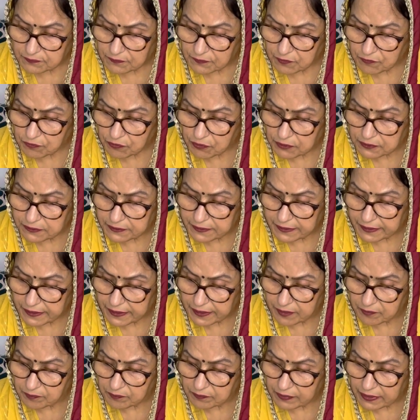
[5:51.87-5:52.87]
for the
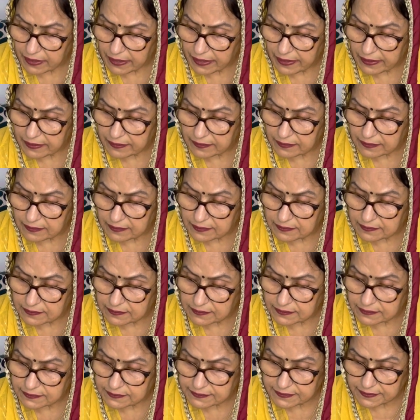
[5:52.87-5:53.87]
name and are
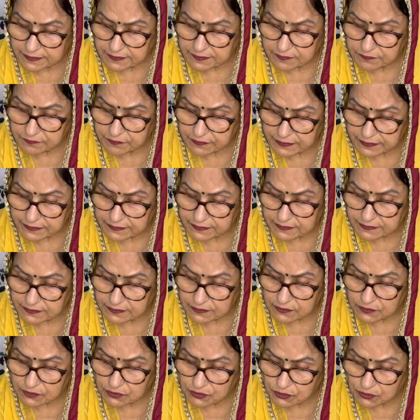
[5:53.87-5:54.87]
a sacrifice
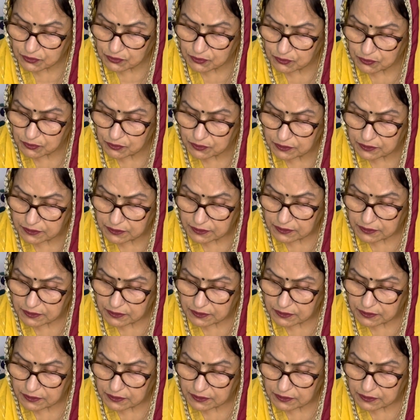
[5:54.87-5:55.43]
sold